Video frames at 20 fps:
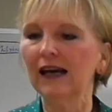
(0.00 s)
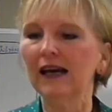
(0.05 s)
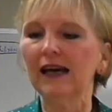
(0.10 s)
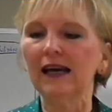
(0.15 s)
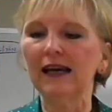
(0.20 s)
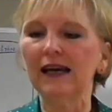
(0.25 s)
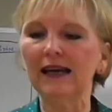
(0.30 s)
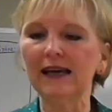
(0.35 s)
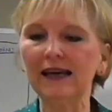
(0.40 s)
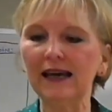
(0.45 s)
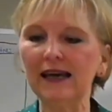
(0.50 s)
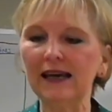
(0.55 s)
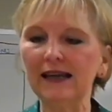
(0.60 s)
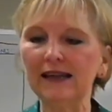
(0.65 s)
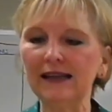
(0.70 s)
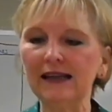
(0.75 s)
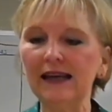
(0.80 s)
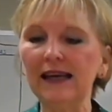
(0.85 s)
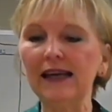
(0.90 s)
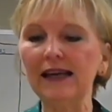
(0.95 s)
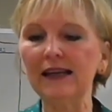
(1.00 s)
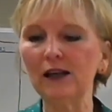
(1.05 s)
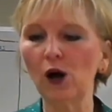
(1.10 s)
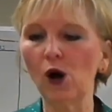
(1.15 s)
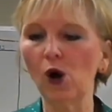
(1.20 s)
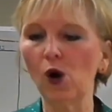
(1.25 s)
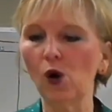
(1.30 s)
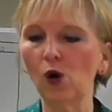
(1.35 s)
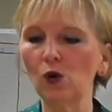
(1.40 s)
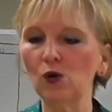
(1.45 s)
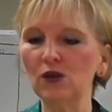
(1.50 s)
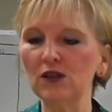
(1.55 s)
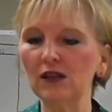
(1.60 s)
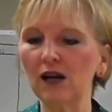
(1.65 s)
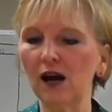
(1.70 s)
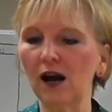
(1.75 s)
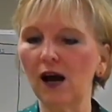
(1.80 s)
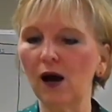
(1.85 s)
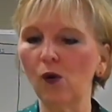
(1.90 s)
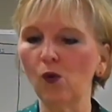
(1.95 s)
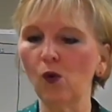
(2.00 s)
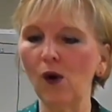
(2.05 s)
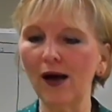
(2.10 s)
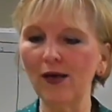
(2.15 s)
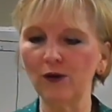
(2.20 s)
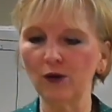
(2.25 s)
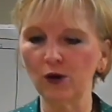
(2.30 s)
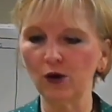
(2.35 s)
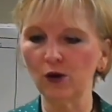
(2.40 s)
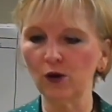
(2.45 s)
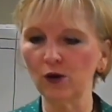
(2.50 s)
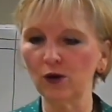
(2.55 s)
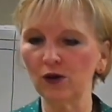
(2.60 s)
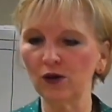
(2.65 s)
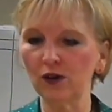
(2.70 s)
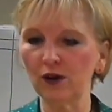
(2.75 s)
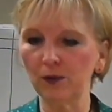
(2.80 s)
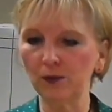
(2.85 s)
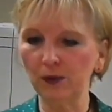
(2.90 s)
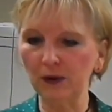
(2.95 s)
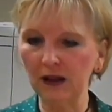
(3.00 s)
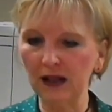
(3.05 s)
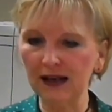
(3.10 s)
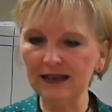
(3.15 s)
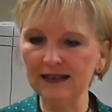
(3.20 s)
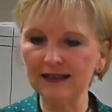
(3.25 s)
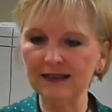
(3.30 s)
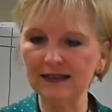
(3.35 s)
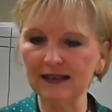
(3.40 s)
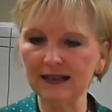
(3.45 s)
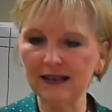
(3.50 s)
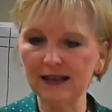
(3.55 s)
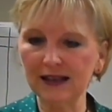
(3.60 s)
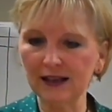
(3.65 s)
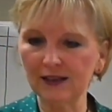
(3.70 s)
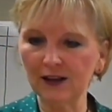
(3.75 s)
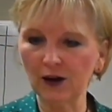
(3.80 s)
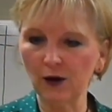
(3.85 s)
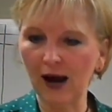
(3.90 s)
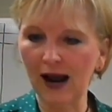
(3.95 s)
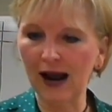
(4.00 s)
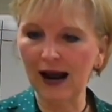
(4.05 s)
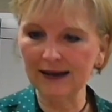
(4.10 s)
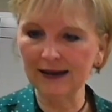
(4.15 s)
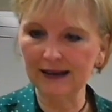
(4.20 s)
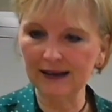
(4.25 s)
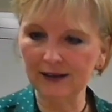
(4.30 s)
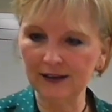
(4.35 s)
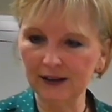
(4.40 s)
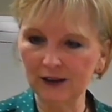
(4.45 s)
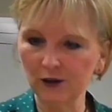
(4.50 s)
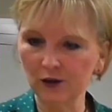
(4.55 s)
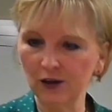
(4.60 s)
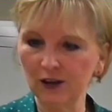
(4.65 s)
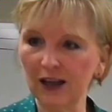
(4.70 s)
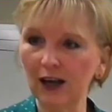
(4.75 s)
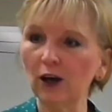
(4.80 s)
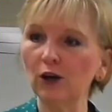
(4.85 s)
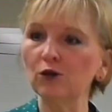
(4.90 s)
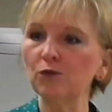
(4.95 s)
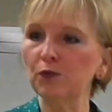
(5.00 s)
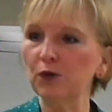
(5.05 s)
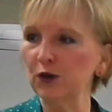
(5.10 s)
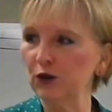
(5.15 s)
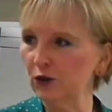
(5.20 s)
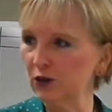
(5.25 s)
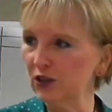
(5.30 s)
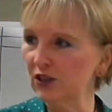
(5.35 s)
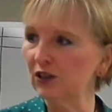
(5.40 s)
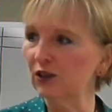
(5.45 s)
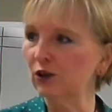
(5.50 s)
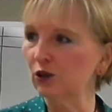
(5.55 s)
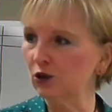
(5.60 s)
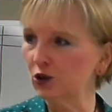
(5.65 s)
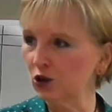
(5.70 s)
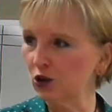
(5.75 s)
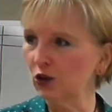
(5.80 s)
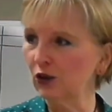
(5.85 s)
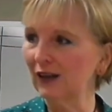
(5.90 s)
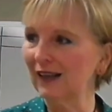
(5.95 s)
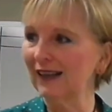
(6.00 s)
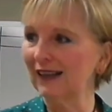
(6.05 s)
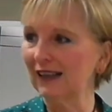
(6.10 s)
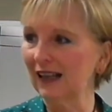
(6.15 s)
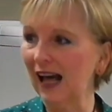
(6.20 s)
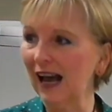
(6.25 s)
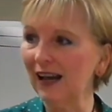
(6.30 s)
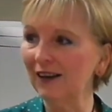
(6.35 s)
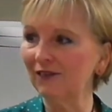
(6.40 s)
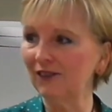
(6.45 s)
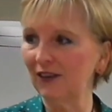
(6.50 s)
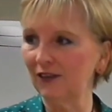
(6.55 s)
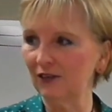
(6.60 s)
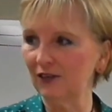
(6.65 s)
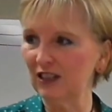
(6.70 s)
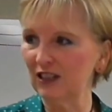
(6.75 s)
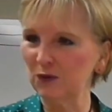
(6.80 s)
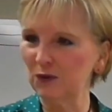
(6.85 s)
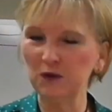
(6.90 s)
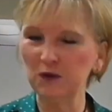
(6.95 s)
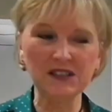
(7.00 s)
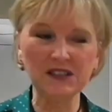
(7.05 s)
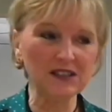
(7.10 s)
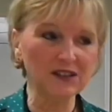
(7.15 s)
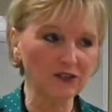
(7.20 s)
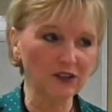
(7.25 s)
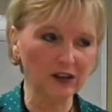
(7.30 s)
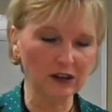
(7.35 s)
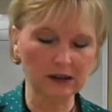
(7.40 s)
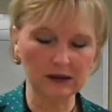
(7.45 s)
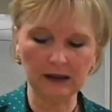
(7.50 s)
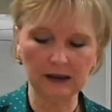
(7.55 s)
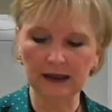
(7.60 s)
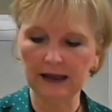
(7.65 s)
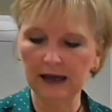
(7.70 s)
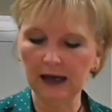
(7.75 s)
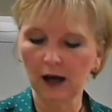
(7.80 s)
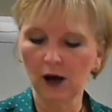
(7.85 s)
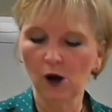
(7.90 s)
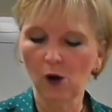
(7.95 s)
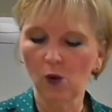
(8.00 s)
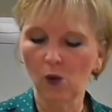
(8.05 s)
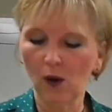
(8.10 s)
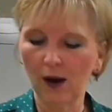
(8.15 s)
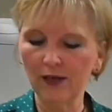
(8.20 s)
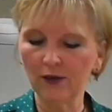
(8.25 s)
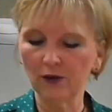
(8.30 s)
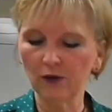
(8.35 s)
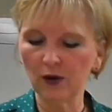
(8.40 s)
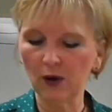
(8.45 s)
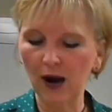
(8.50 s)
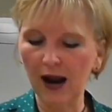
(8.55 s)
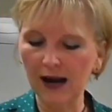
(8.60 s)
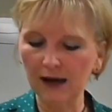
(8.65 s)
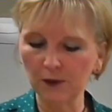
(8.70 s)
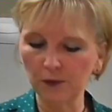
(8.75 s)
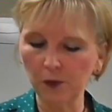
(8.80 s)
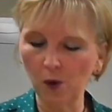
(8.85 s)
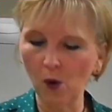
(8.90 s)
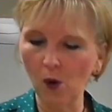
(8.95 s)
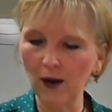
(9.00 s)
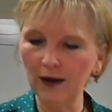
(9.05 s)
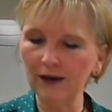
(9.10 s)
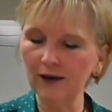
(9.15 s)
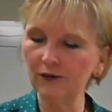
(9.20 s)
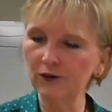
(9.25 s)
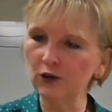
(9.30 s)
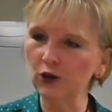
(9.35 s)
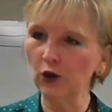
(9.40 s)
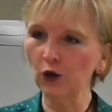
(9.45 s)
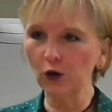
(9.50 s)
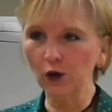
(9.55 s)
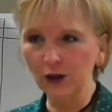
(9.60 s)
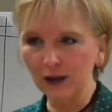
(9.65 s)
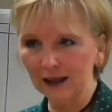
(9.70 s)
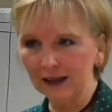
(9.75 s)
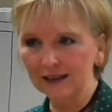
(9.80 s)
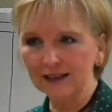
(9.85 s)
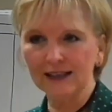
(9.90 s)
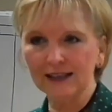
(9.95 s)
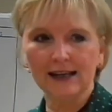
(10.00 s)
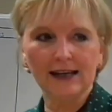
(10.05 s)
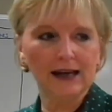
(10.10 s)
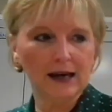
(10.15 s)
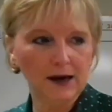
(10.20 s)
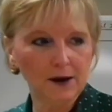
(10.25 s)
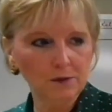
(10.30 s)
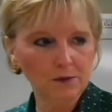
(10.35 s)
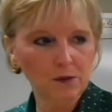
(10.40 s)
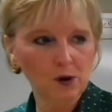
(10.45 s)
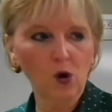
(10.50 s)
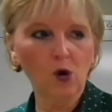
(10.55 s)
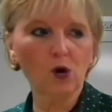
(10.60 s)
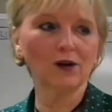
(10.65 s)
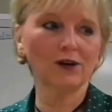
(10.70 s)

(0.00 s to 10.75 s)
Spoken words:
He knows whether the place that they're at in their personal journey in life, even specifically, whether they're at a point of turning to him or